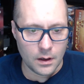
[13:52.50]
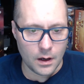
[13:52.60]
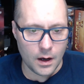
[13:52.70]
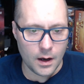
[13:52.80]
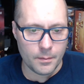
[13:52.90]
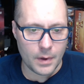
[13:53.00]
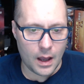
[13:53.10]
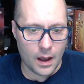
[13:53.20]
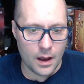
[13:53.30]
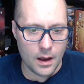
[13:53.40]

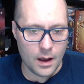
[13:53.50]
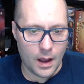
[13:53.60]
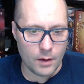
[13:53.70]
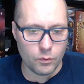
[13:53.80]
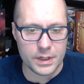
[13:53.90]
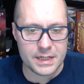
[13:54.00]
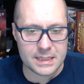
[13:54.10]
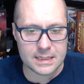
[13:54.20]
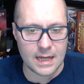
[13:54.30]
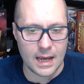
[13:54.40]
I would
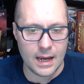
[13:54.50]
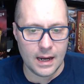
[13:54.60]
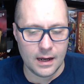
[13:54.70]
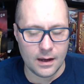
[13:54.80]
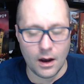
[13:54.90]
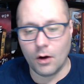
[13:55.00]
say,